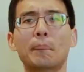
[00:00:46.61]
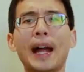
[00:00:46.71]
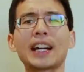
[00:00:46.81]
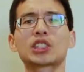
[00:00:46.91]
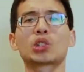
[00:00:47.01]

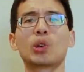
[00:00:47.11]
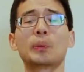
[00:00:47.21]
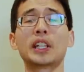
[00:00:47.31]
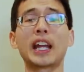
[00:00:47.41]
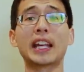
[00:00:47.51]
Max
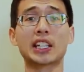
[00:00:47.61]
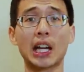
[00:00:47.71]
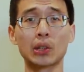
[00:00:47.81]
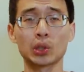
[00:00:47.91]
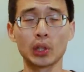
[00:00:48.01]
told me a
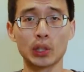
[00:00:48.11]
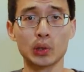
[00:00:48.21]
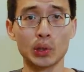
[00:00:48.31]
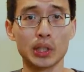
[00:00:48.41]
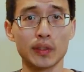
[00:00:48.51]

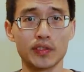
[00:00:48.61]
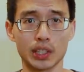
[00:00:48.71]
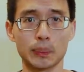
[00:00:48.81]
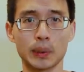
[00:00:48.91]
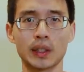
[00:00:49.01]
counterintuitive
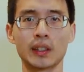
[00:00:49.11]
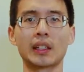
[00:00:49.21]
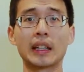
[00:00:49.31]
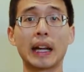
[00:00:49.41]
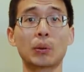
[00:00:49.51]
tip,
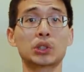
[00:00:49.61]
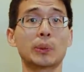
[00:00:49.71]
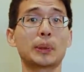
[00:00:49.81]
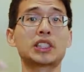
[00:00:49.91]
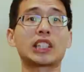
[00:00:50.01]
and I was
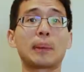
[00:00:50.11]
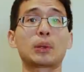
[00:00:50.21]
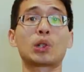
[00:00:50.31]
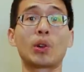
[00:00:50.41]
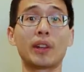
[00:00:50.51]
a bit
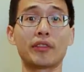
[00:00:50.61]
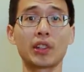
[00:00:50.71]
skeptical at